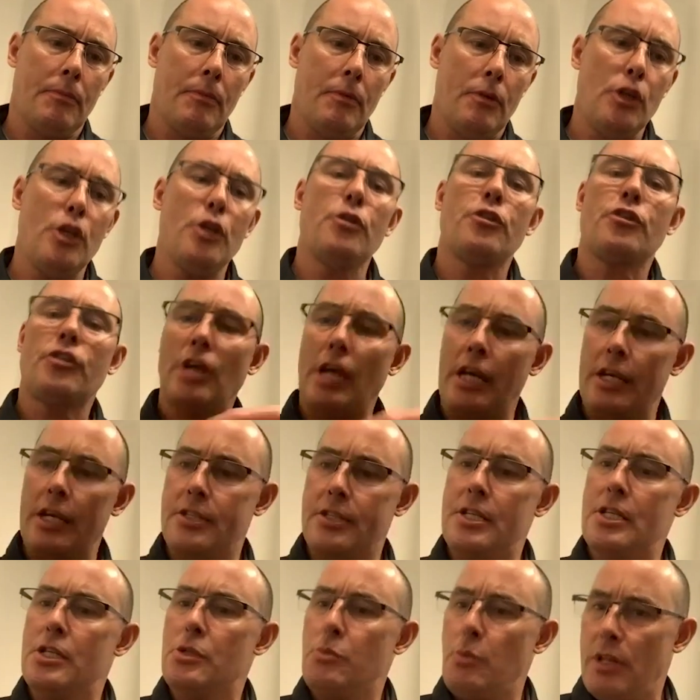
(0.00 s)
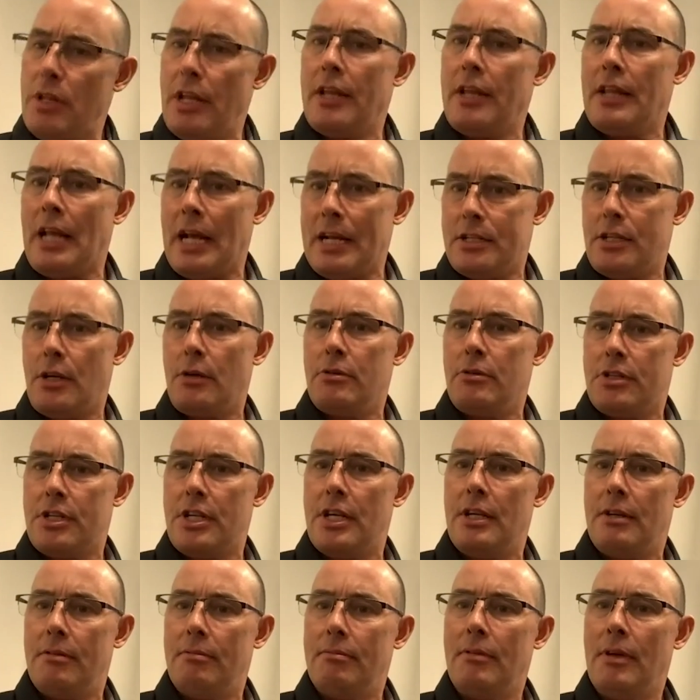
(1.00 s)
use cases within that
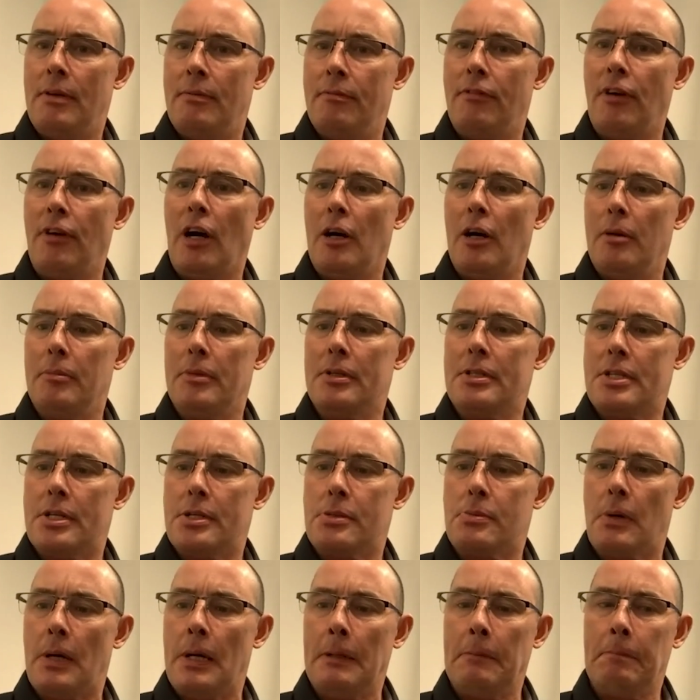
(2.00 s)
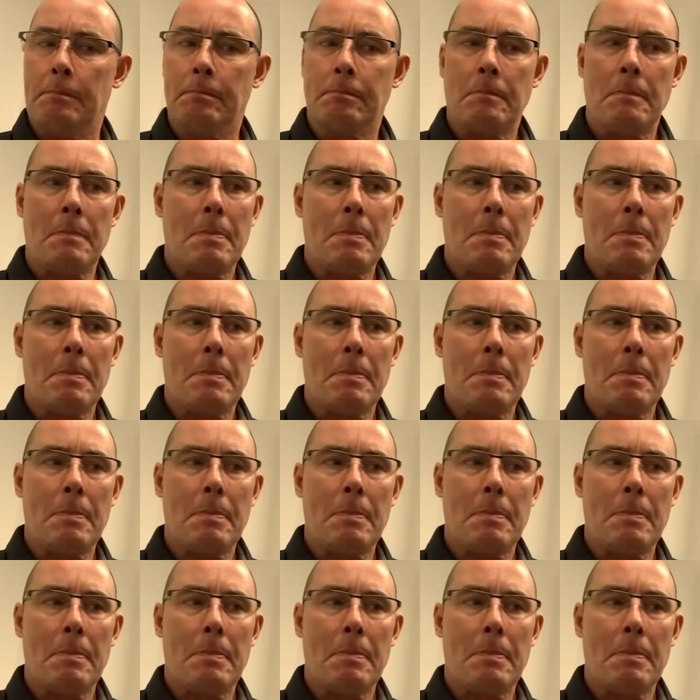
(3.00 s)
OT environment as well.